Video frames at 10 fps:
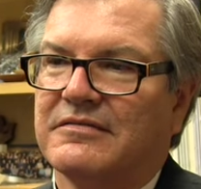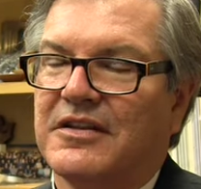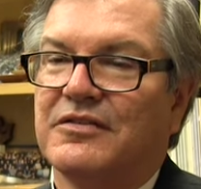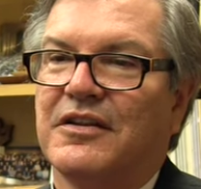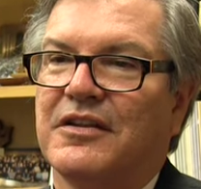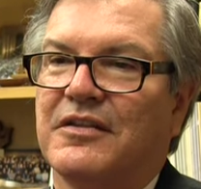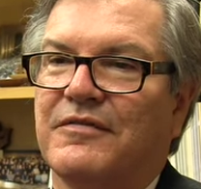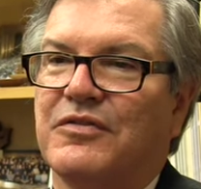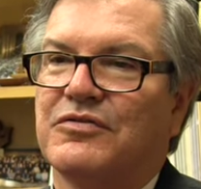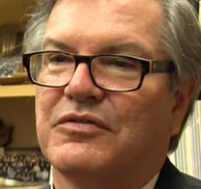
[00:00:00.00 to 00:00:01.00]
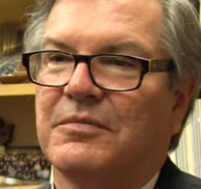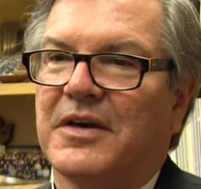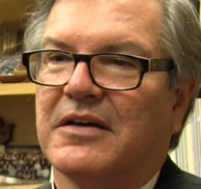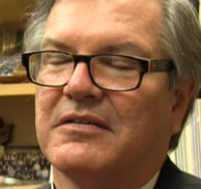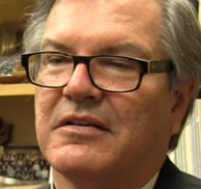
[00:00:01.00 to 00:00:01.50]
in the future
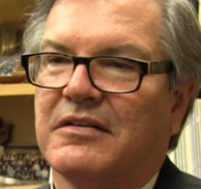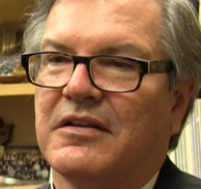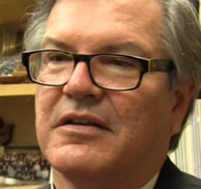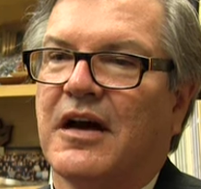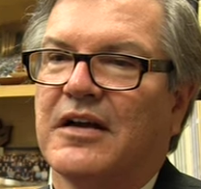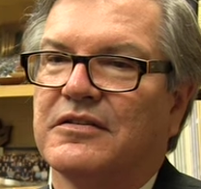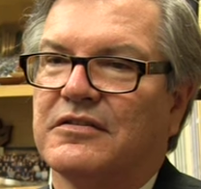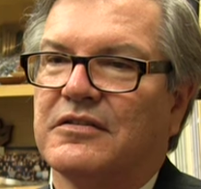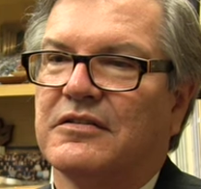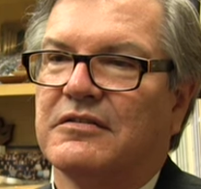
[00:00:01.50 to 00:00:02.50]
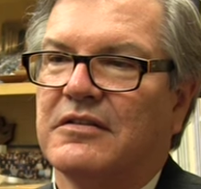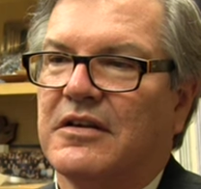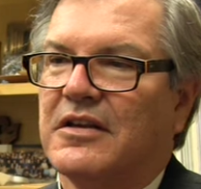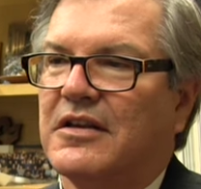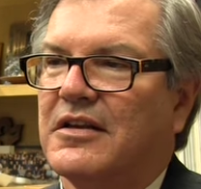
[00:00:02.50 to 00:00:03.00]
about the diocesan
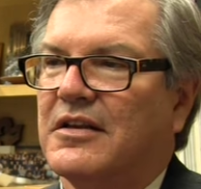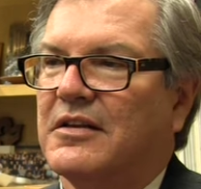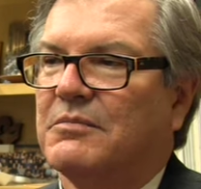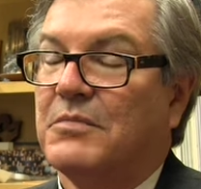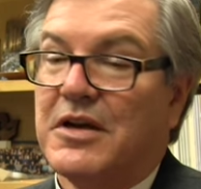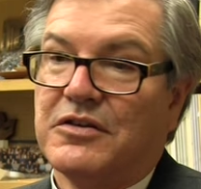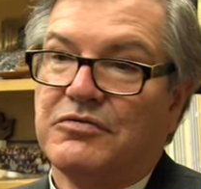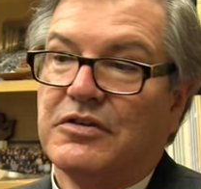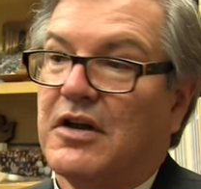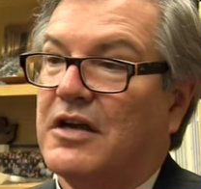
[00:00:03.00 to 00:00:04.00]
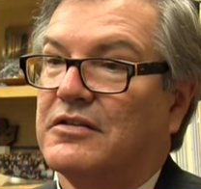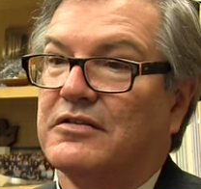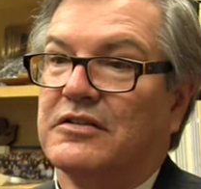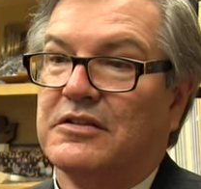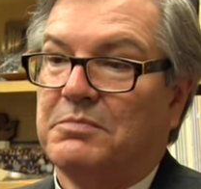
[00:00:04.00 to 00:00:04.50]
ministry,
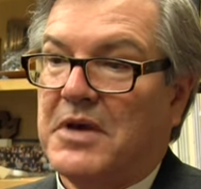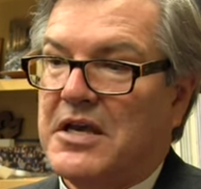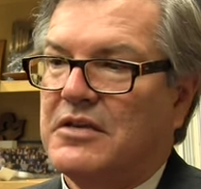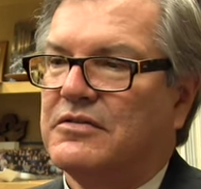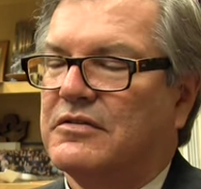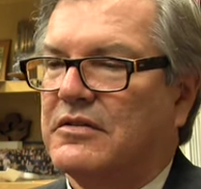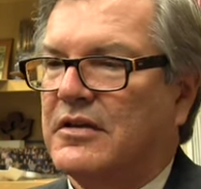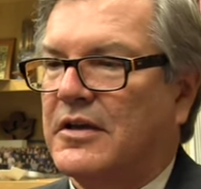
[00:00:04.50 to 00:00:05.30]
diocesan space.